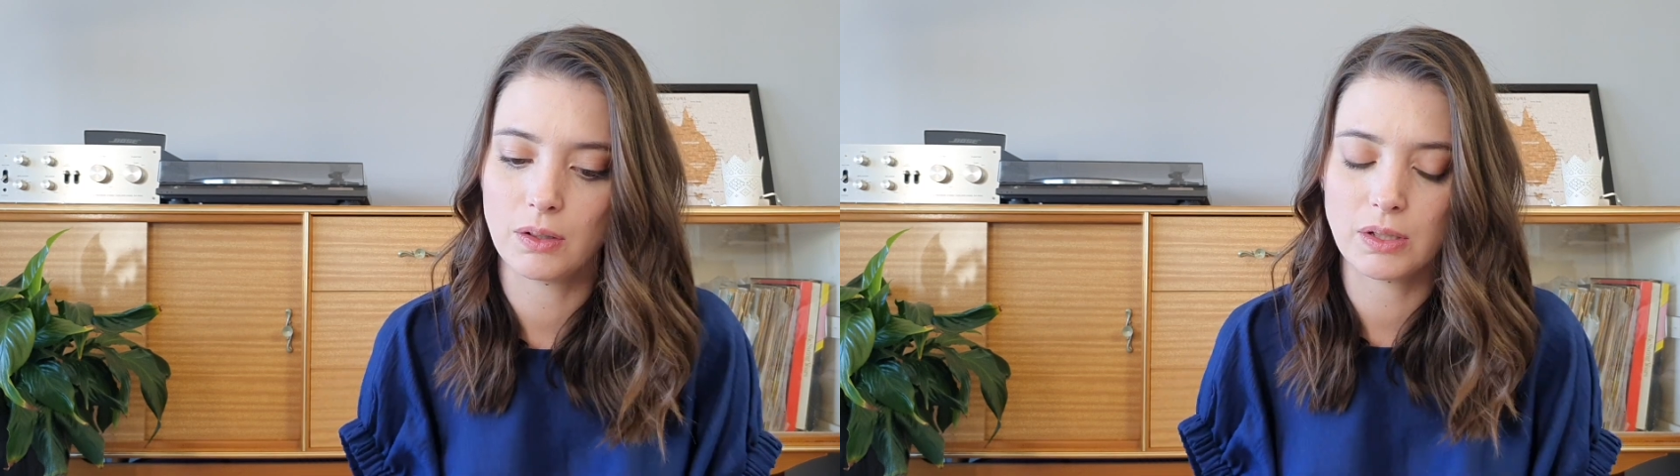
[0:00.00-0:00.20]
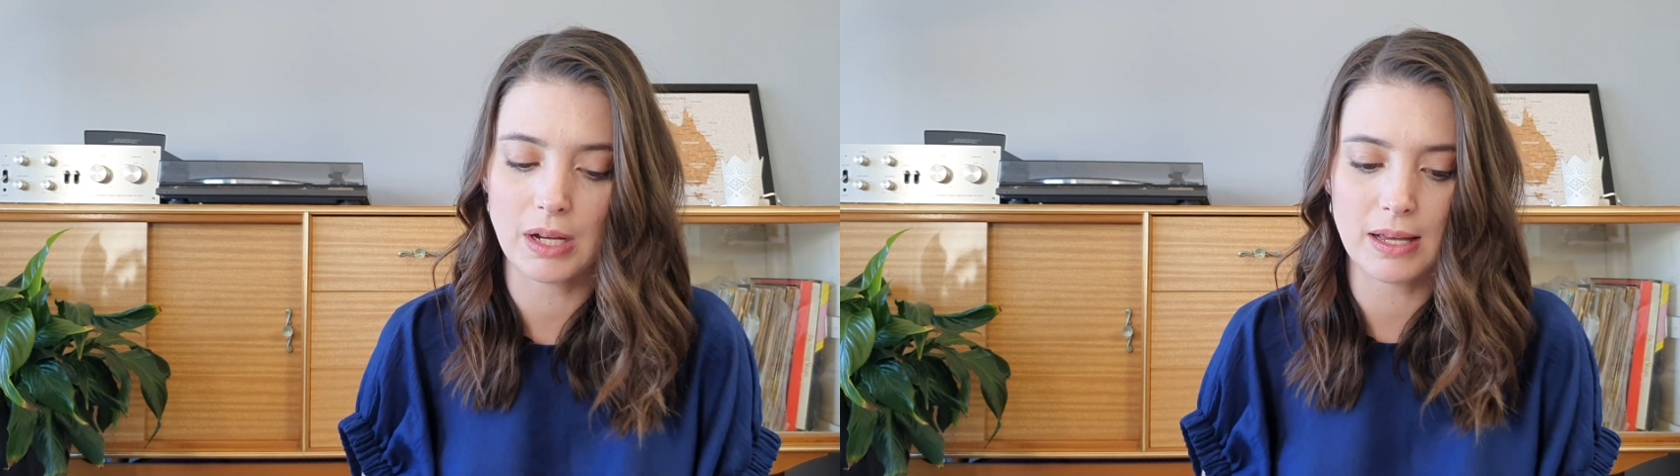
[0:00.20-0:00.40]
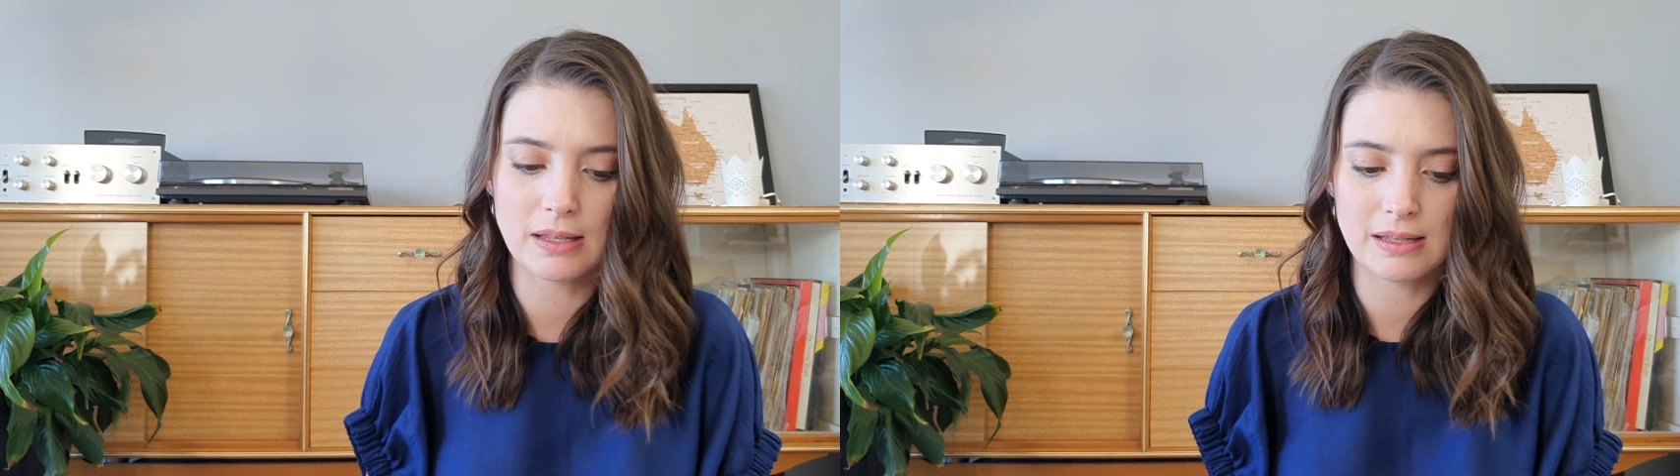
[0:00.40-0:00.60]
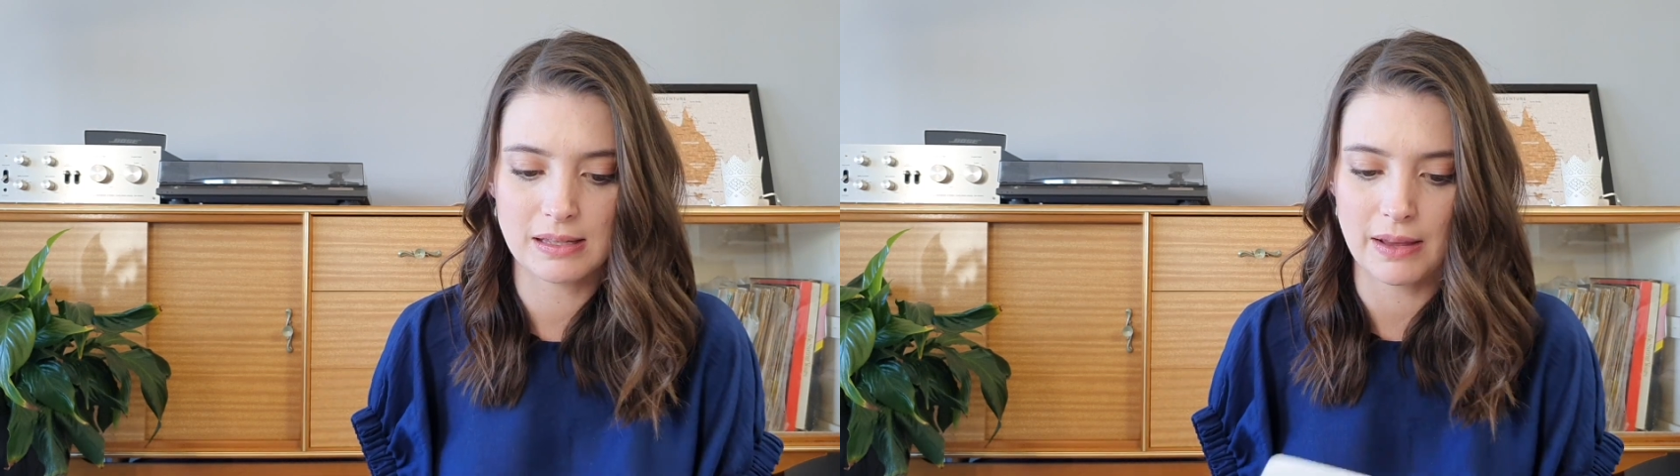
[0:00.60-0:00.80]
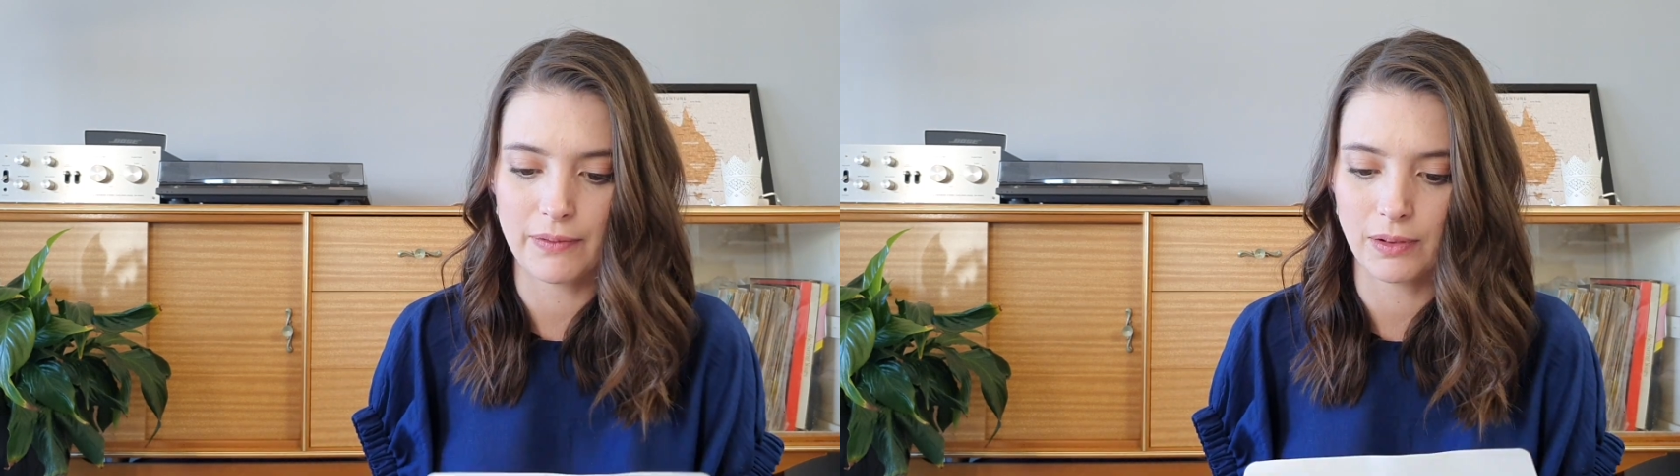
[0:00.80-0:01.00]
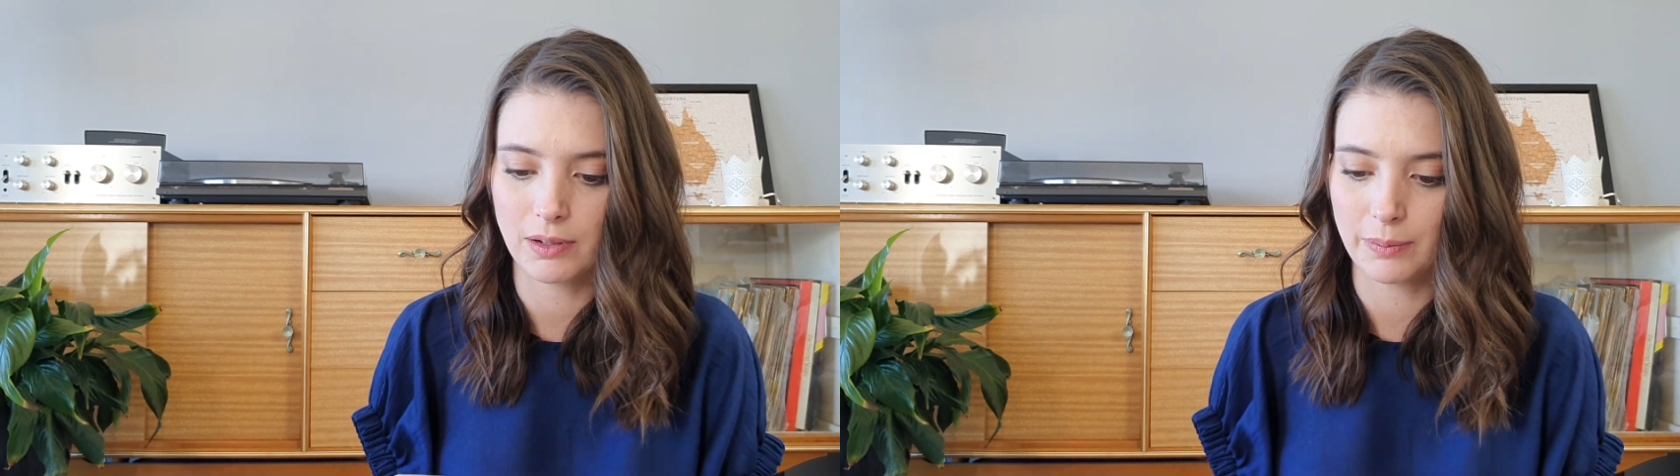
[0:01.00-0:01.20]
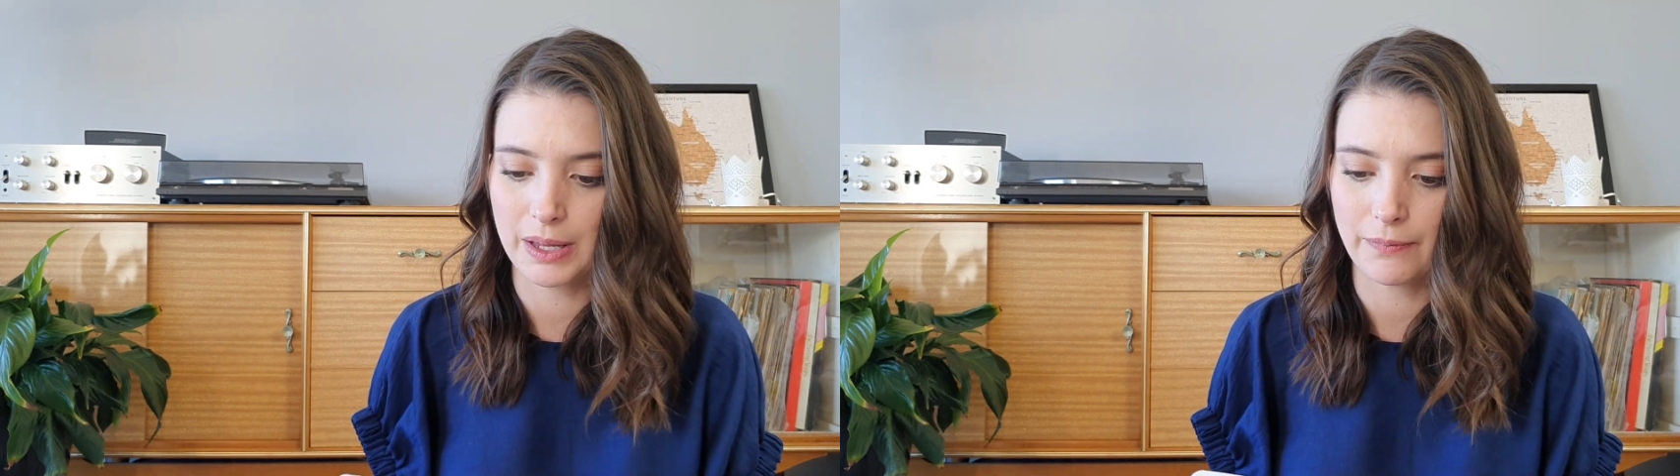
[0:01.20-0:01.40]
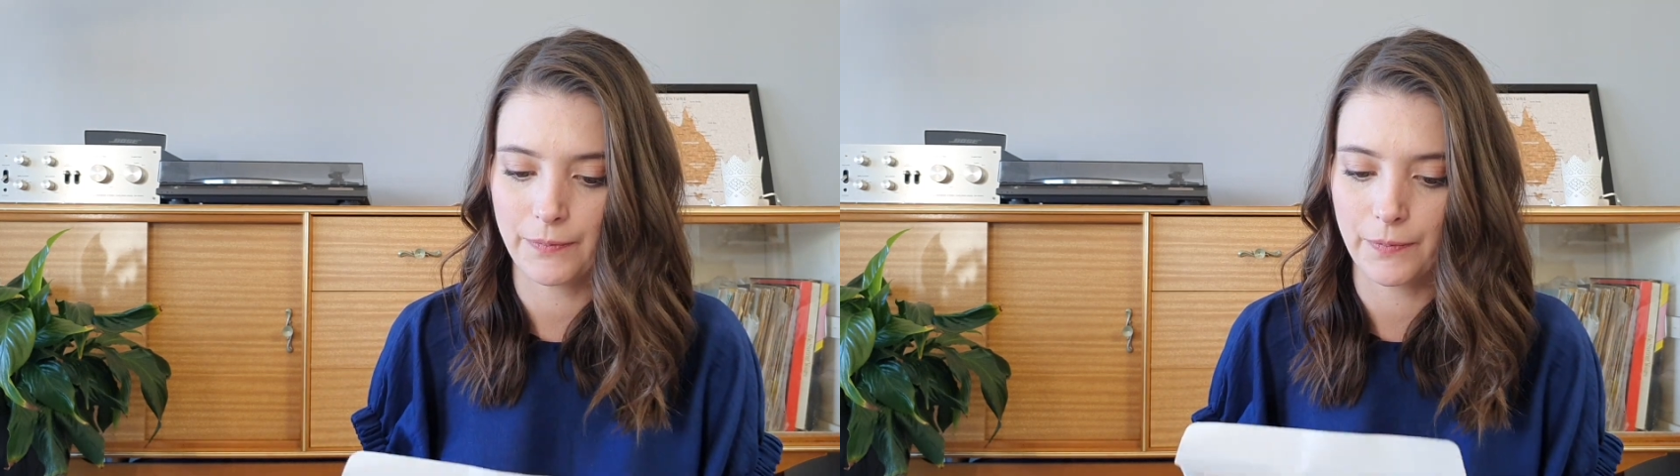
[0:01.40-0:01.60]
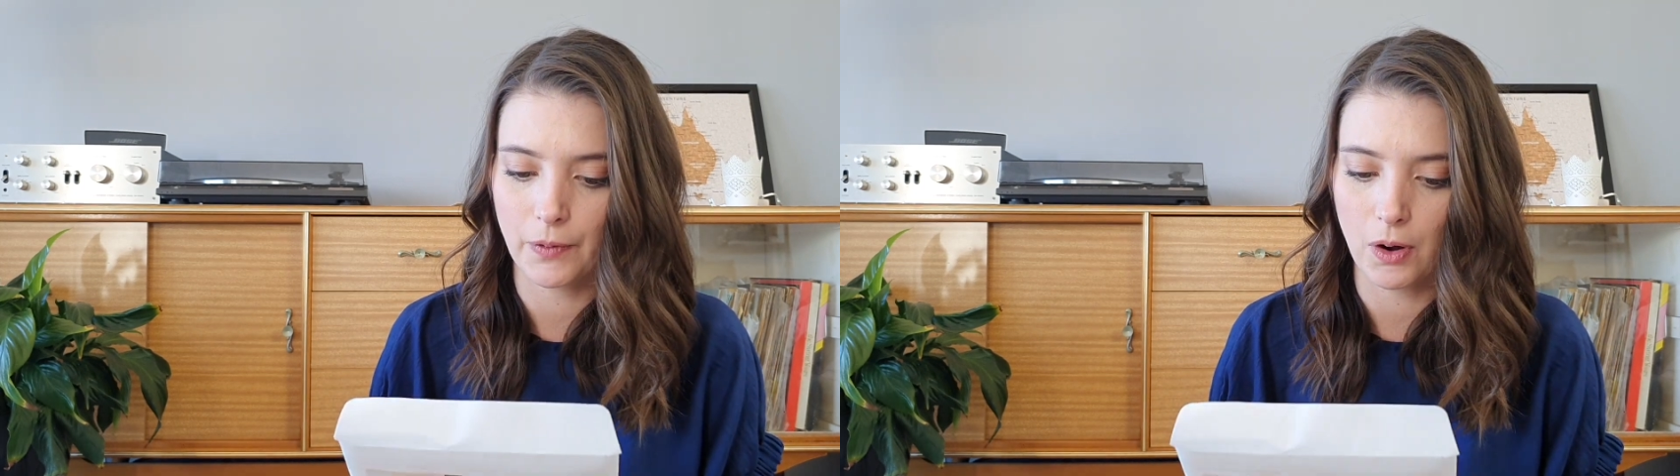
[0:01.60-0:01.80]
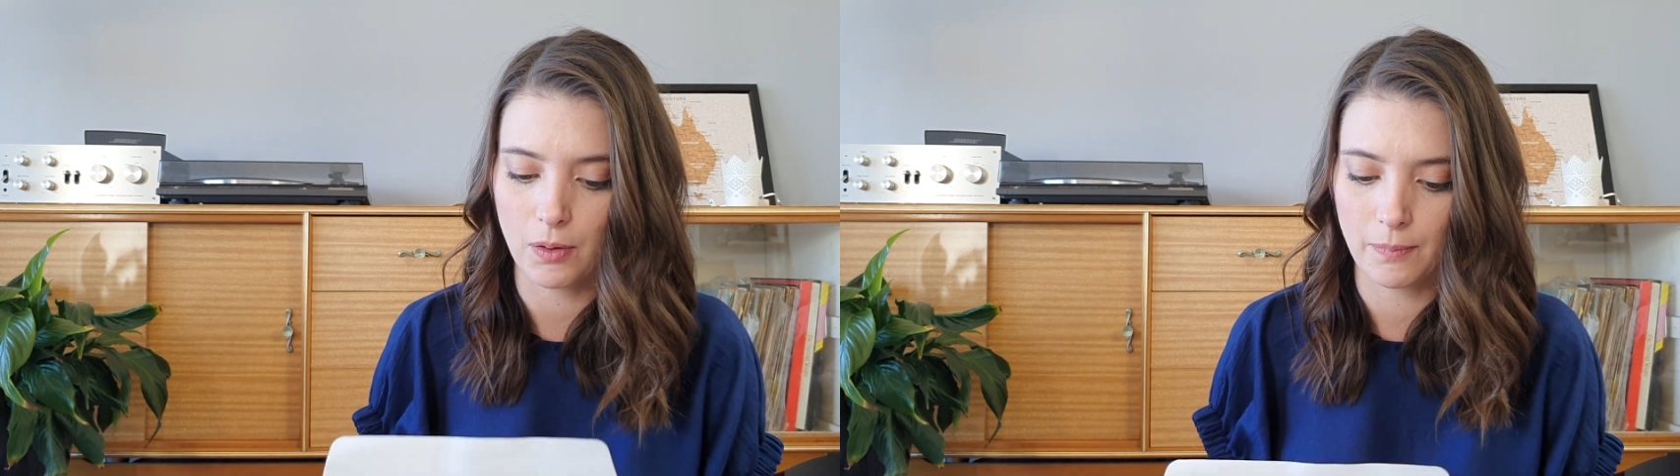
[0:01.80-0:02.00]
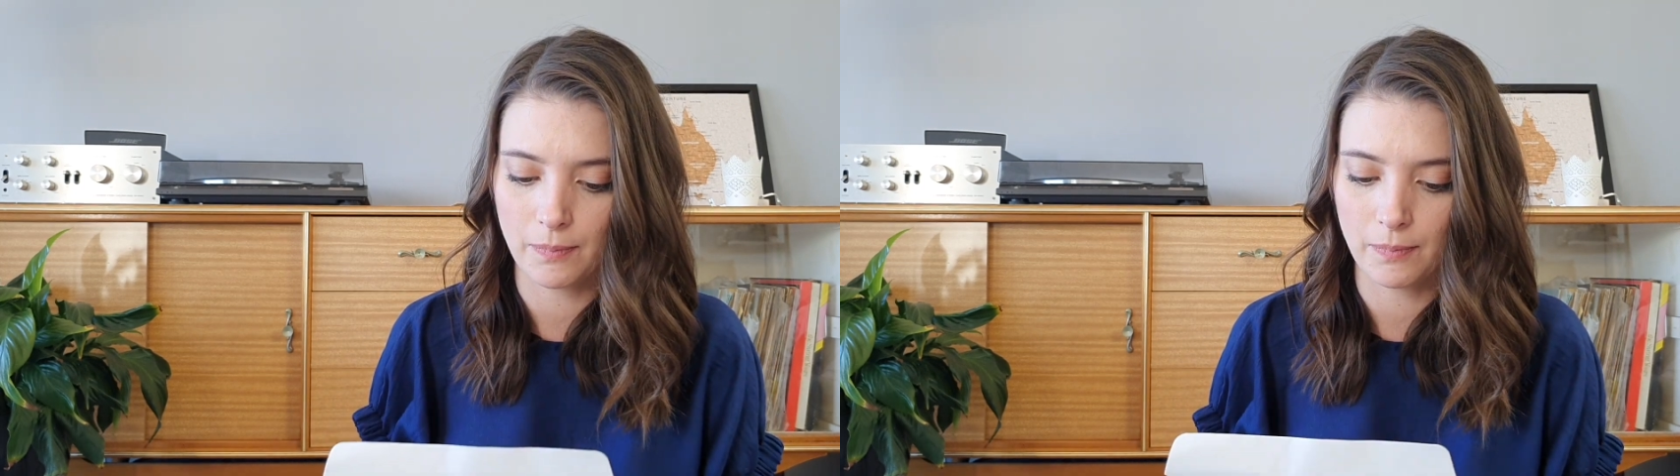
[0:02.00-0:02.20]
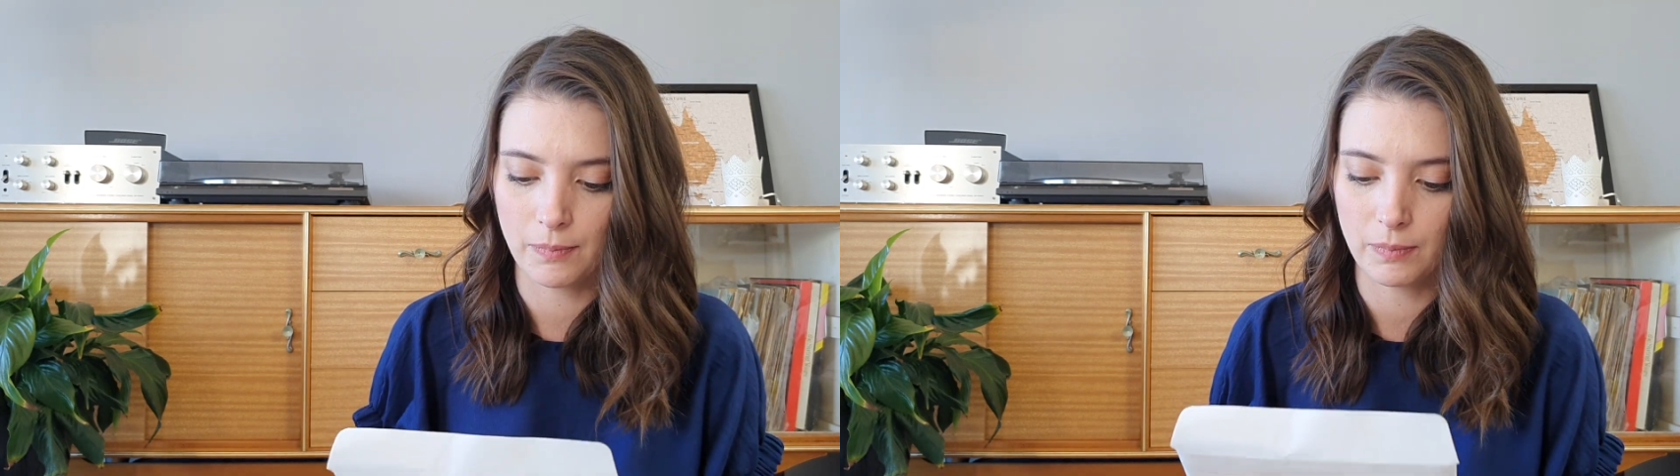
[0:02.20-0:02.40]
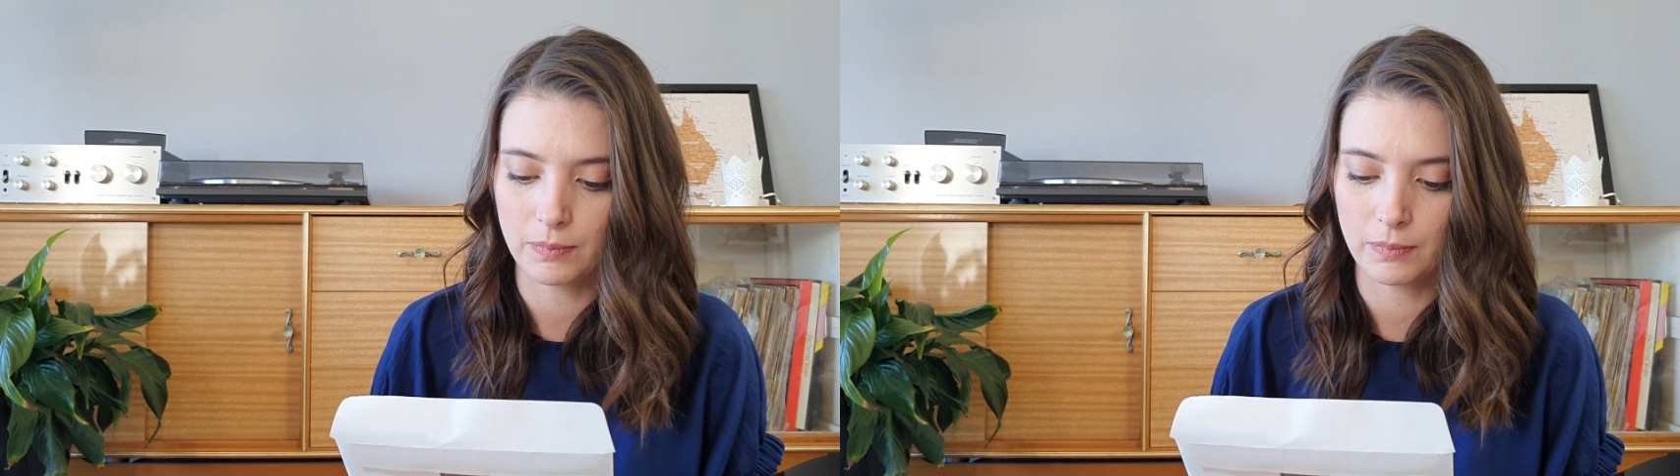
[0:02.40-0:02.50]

does suffer a little bit from